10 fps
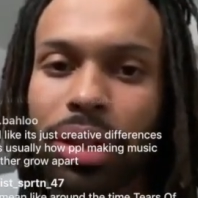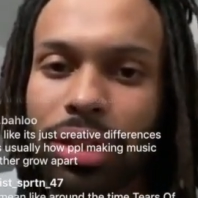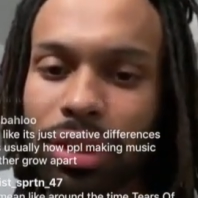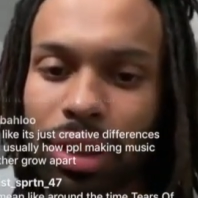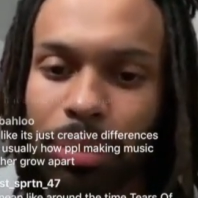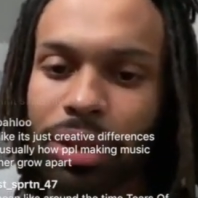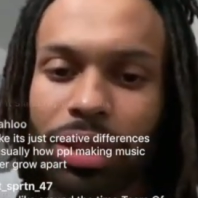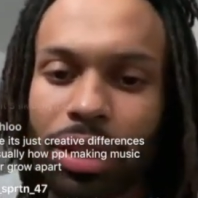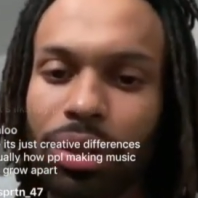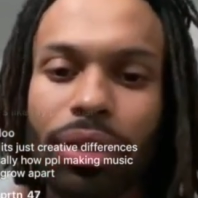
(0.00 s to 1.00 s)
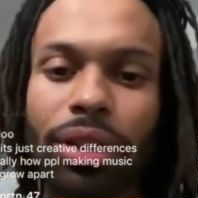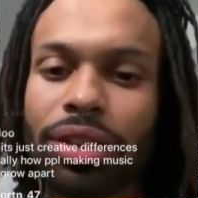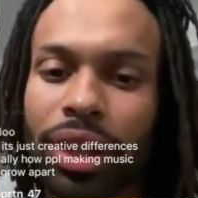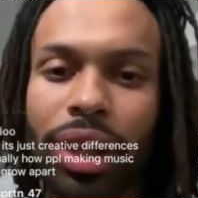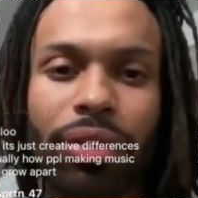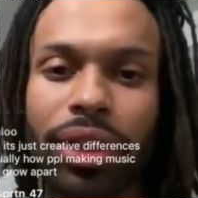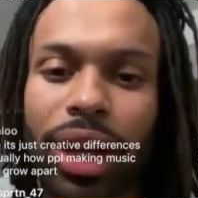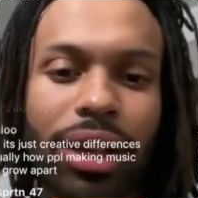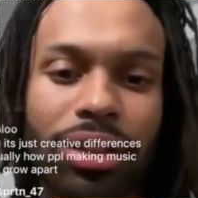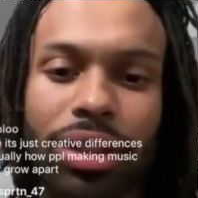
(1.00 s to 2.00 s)
But I'm just telling you the chain
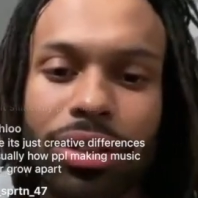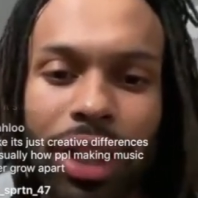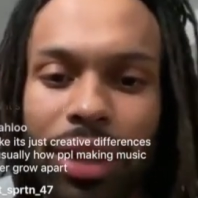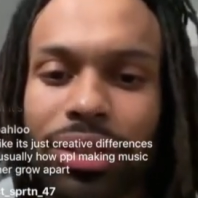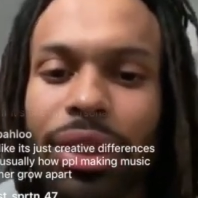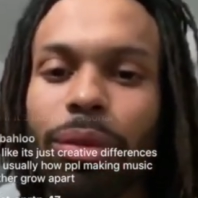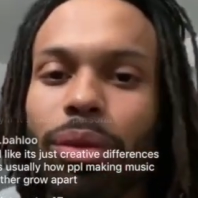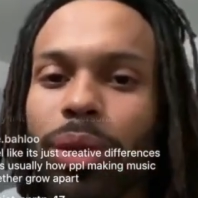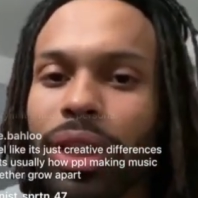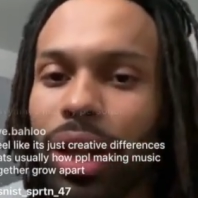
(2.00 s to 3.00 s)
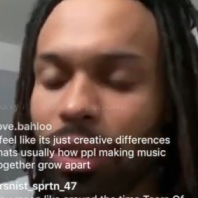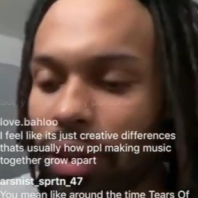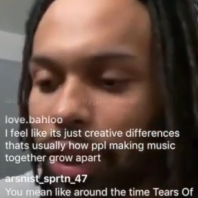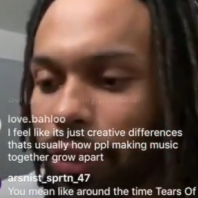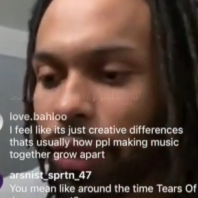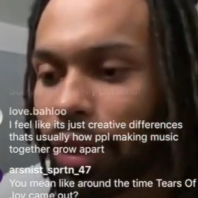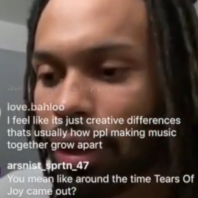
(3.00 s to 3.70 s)
reaction. There's how shit went down, right?